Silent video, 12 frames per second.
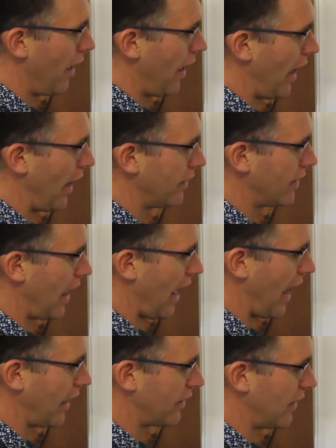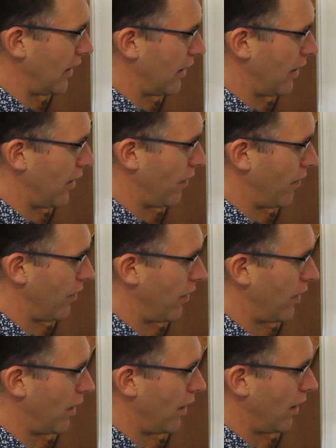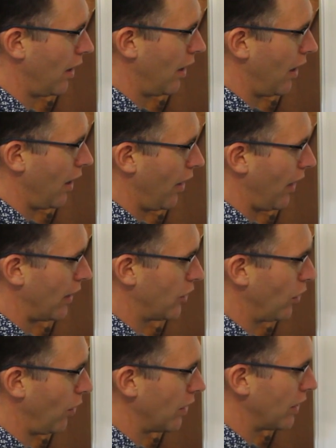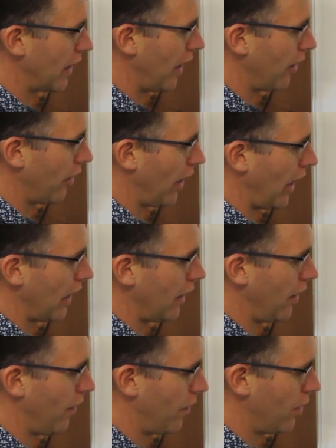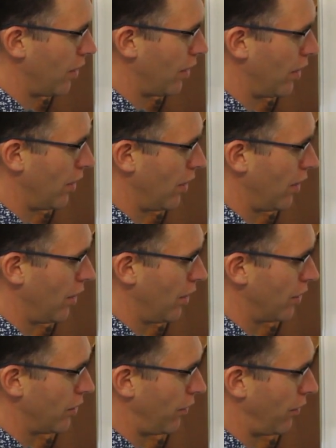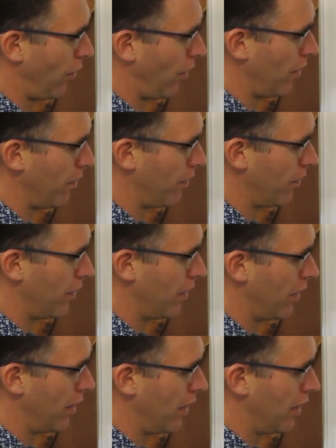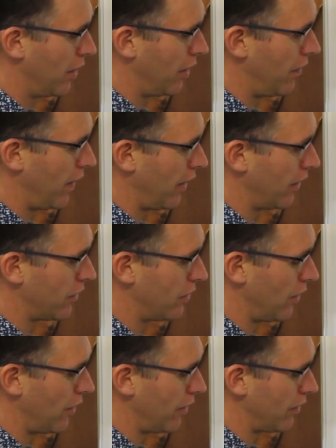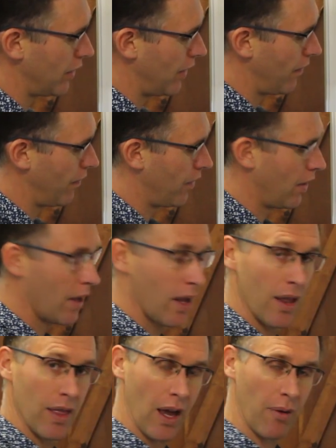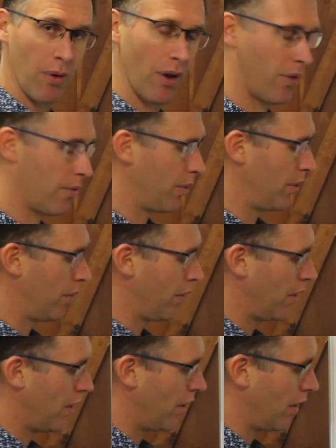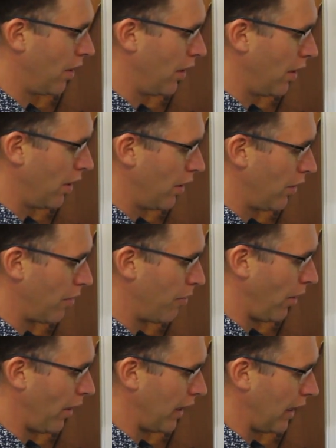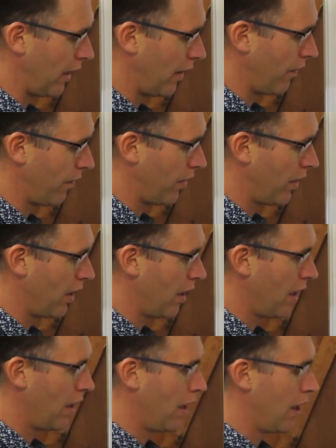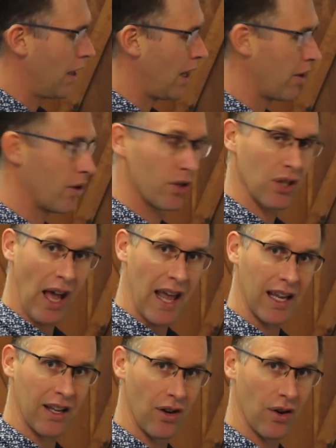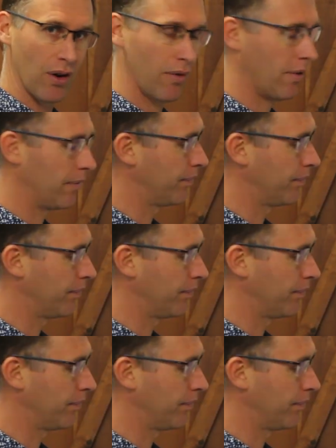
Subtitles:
as they exit, that join together again to form the various nerves that run through your body. Now, your sciatica nerve,